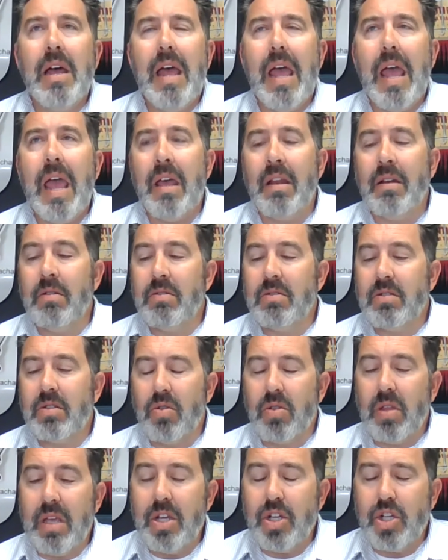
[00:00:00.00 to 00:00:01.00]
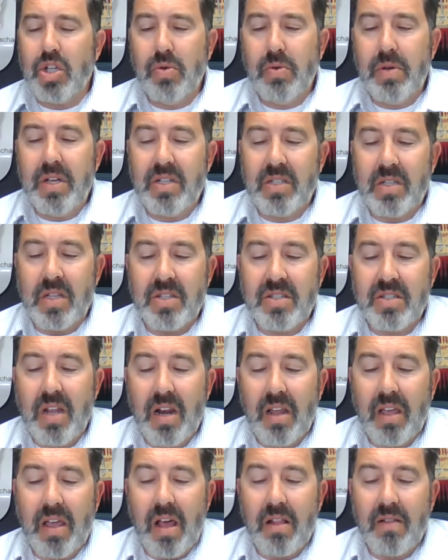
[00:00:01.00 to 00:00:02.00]
And so the issue is in the
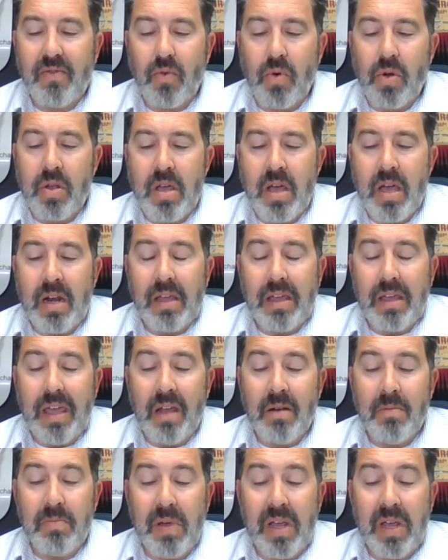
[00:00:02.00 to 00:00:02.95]
state of California, and again,